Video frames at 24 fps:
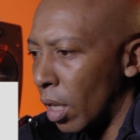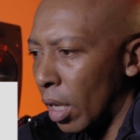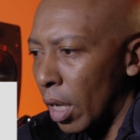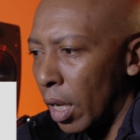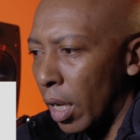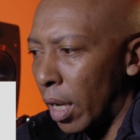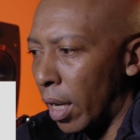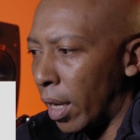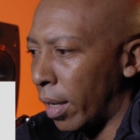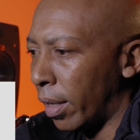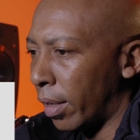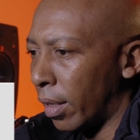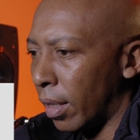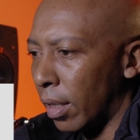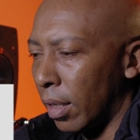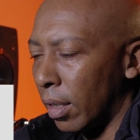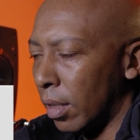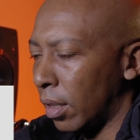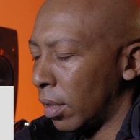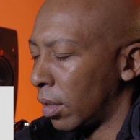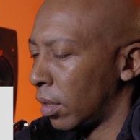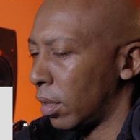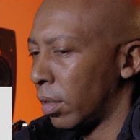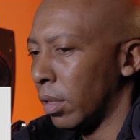I
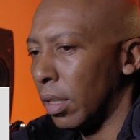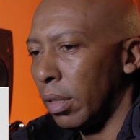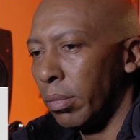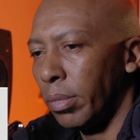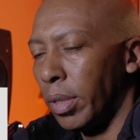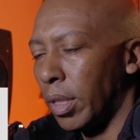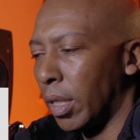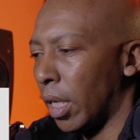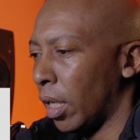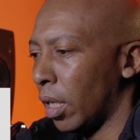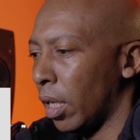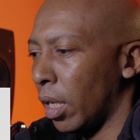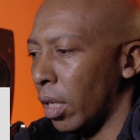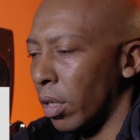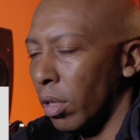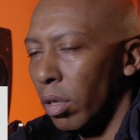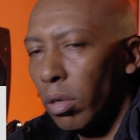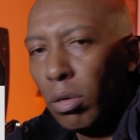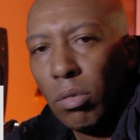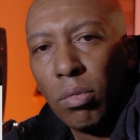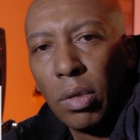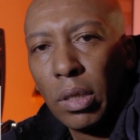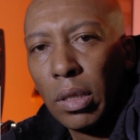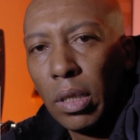mean, I don't
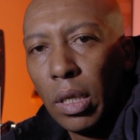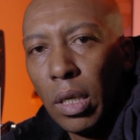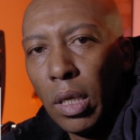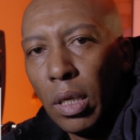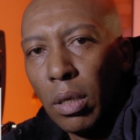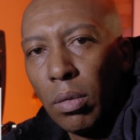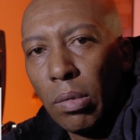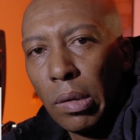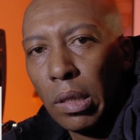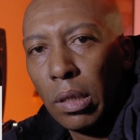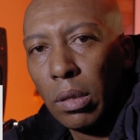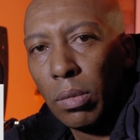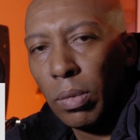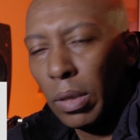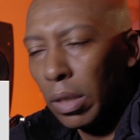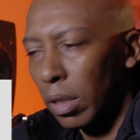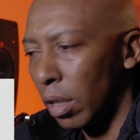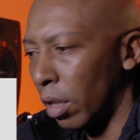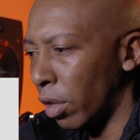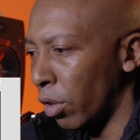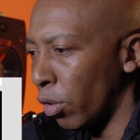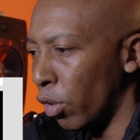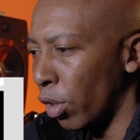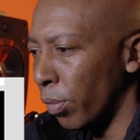know what the
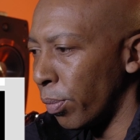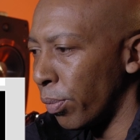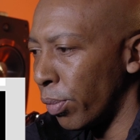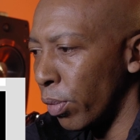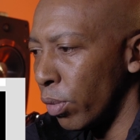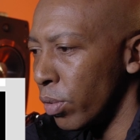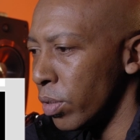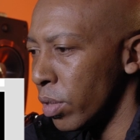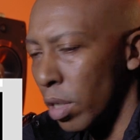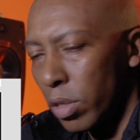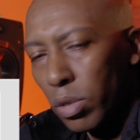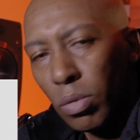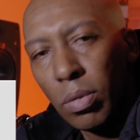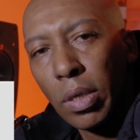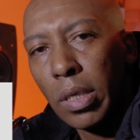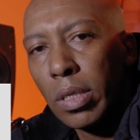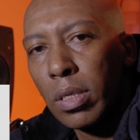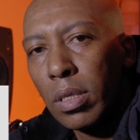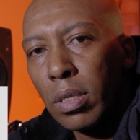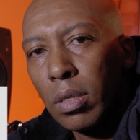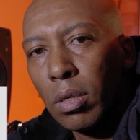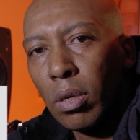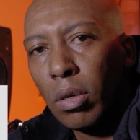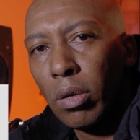thought process
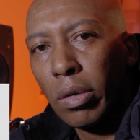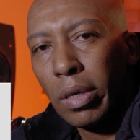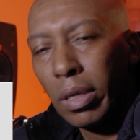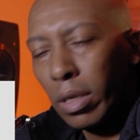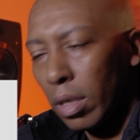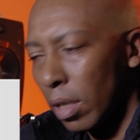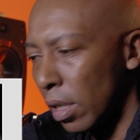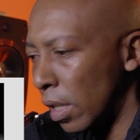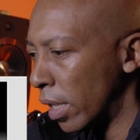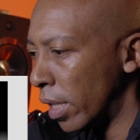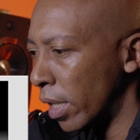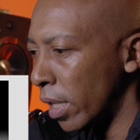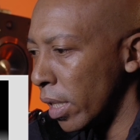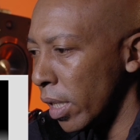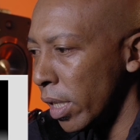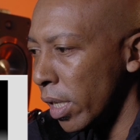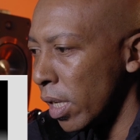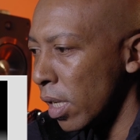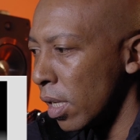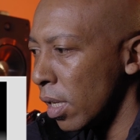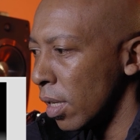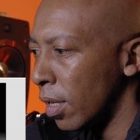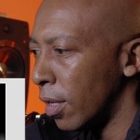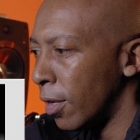was. It
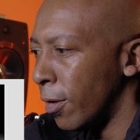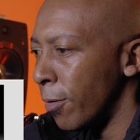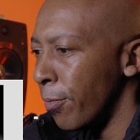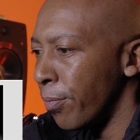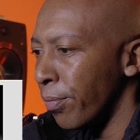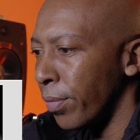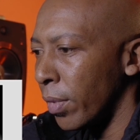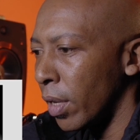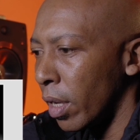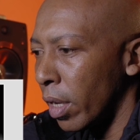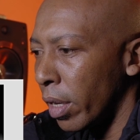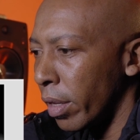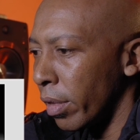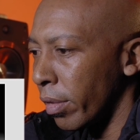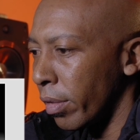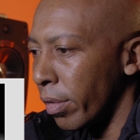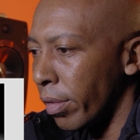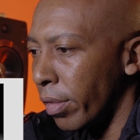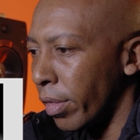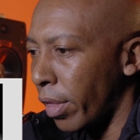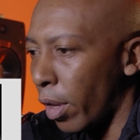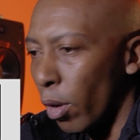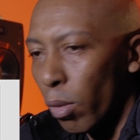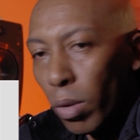clearly
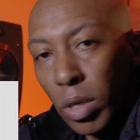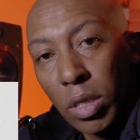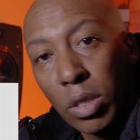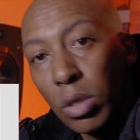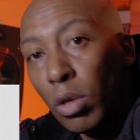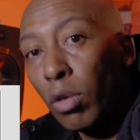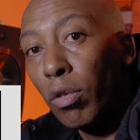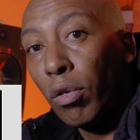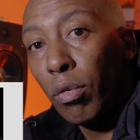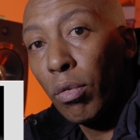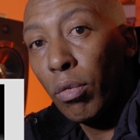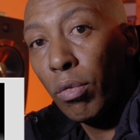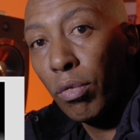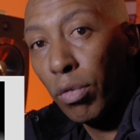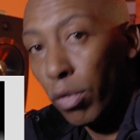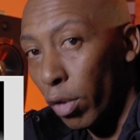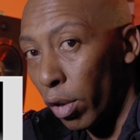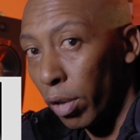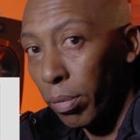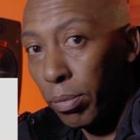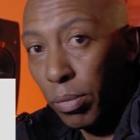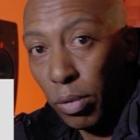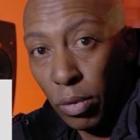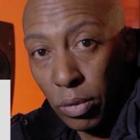there was no
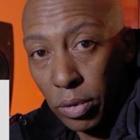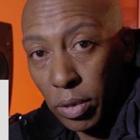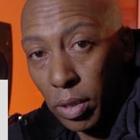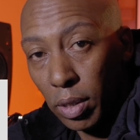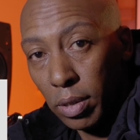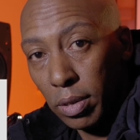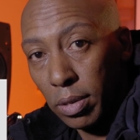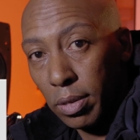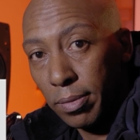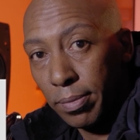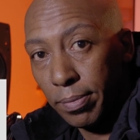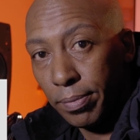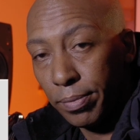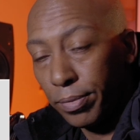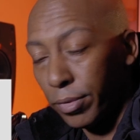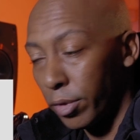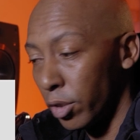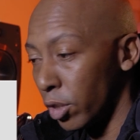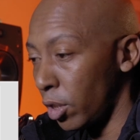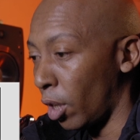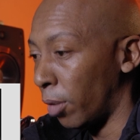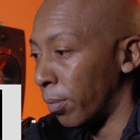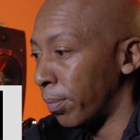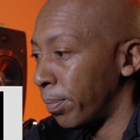thought process.
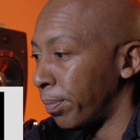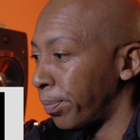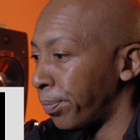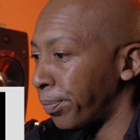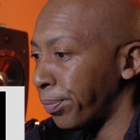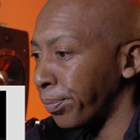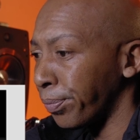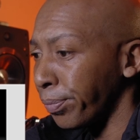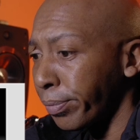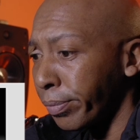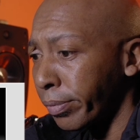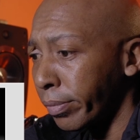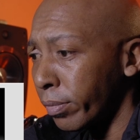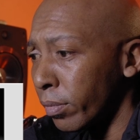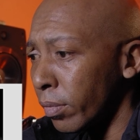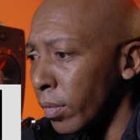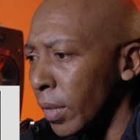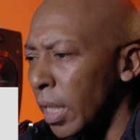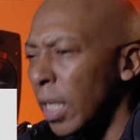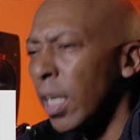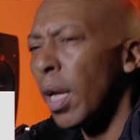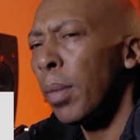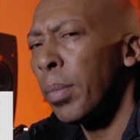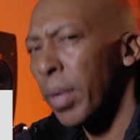So
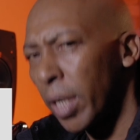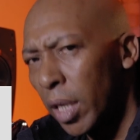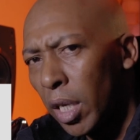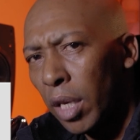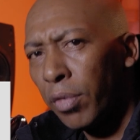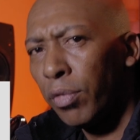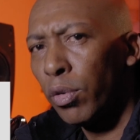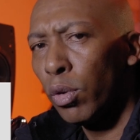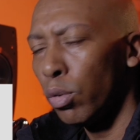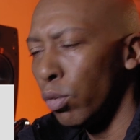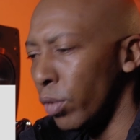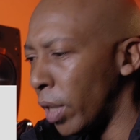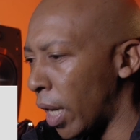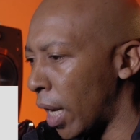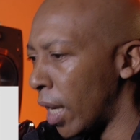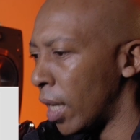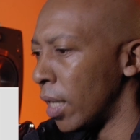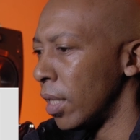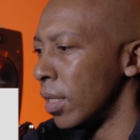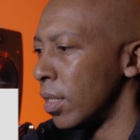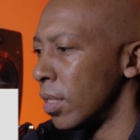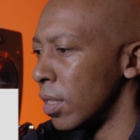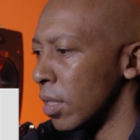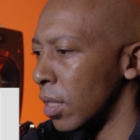I'm gonna give you
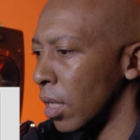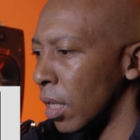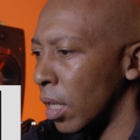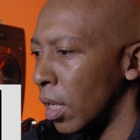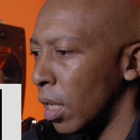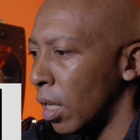guys